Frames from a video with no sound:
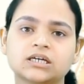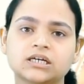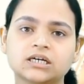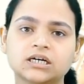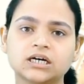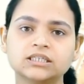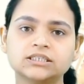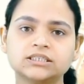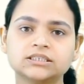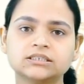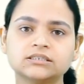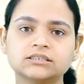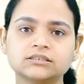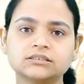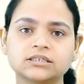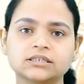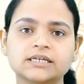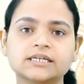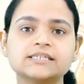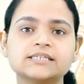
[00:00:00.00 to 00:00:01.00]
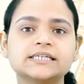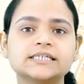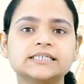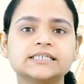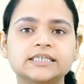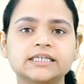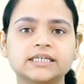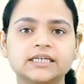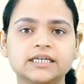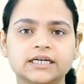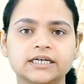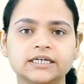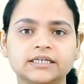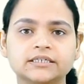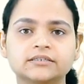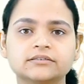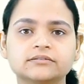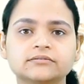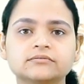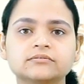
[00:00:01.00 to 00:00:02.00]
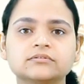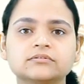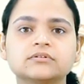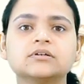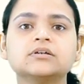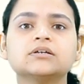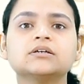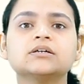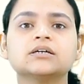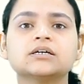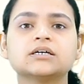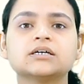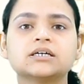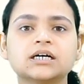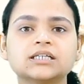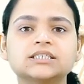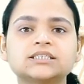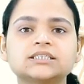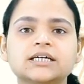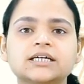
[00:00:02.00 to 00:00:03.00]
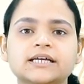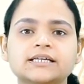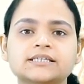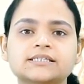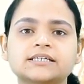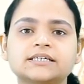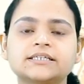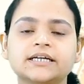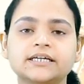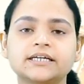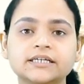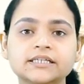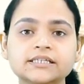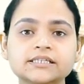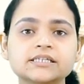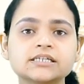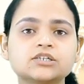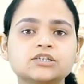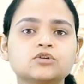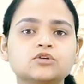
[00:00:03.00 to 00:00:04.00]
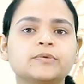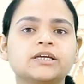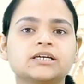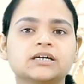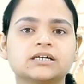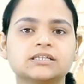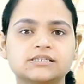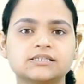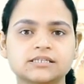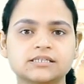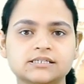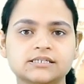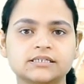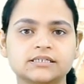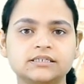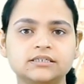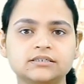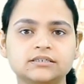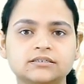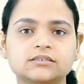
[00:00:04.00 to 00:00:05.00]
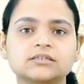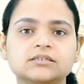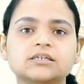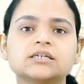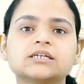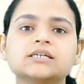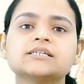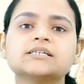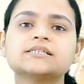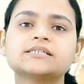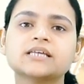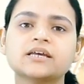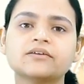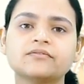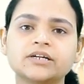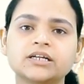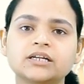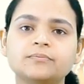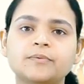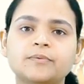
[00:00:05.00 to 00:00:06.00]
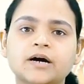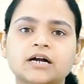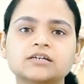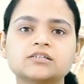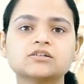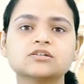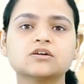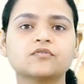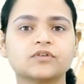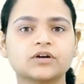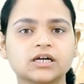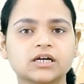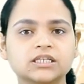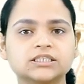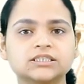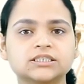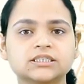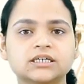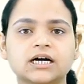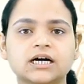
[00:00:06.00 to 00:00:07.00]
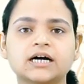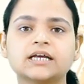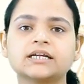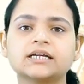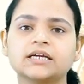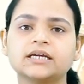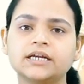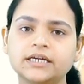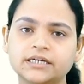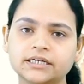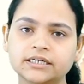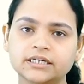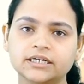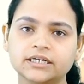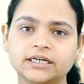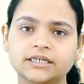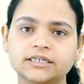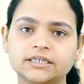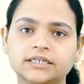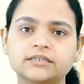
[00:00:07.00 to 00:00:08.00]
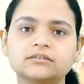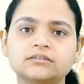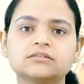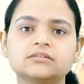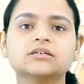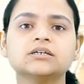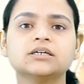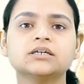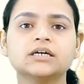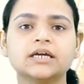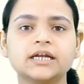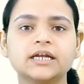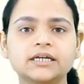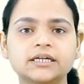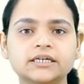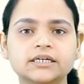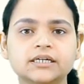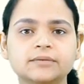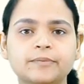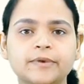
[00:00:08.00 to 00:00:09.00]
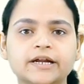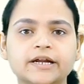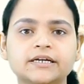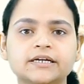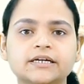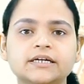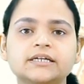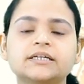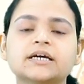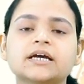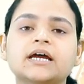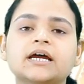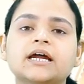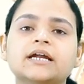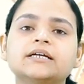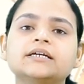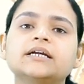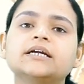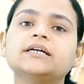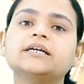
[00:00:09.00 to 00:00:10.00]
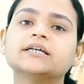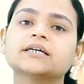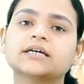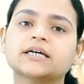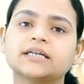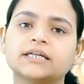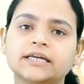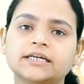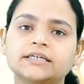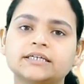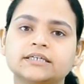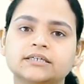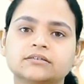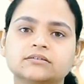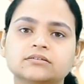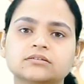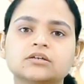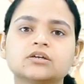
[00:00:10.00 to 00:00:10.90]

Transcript: Culture is integrated. Culture has the tendency to be consistent. Several parts of culture are interrelated, interdependent, and interconnected.